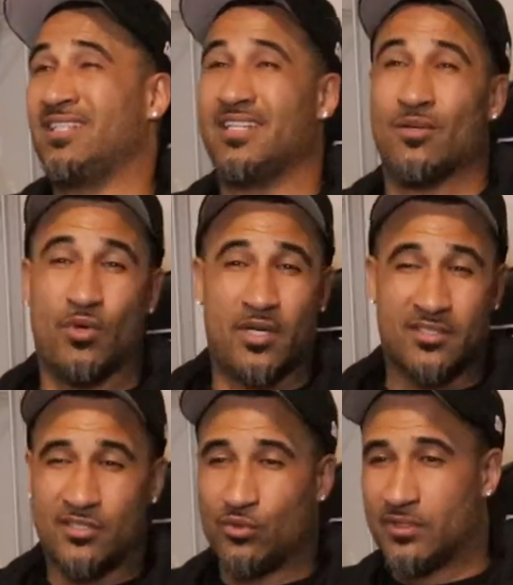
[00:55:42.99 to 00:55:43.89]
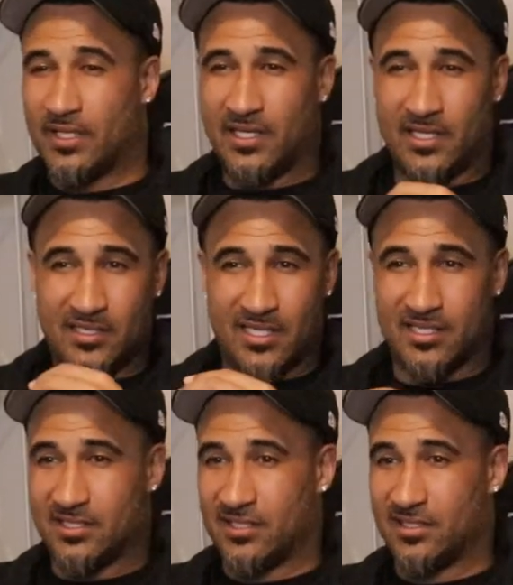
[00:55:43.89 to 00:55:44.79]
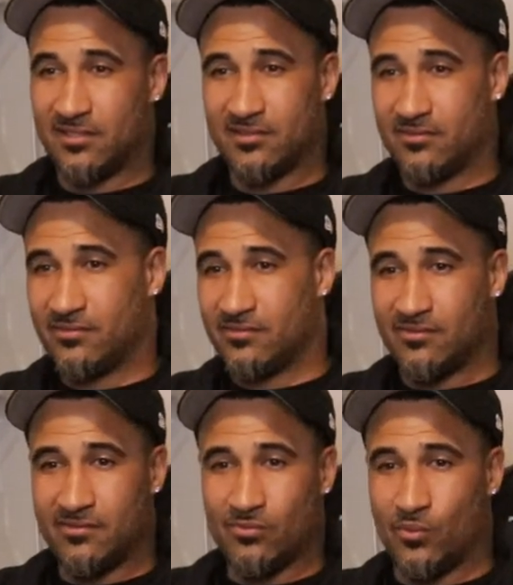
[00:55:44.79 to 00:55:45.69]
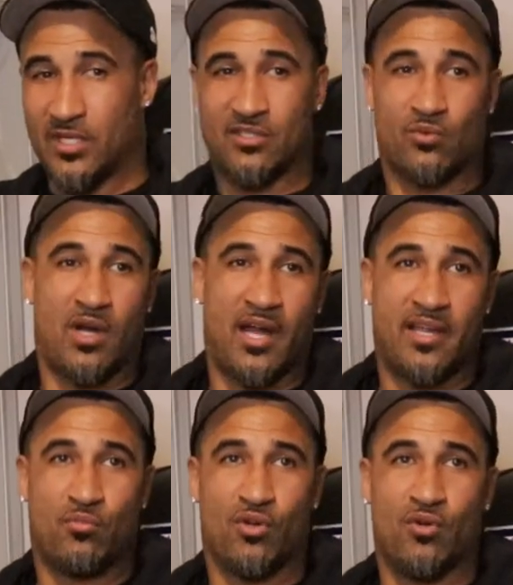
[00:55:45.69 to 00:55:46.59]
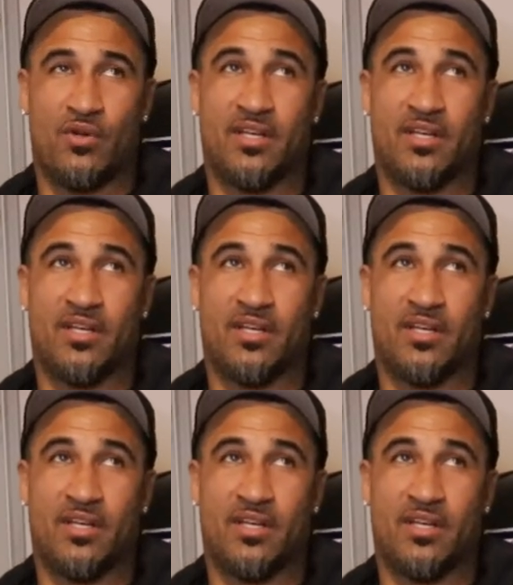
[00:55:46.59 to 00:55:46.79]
did one or two things that just wasn't right, bro.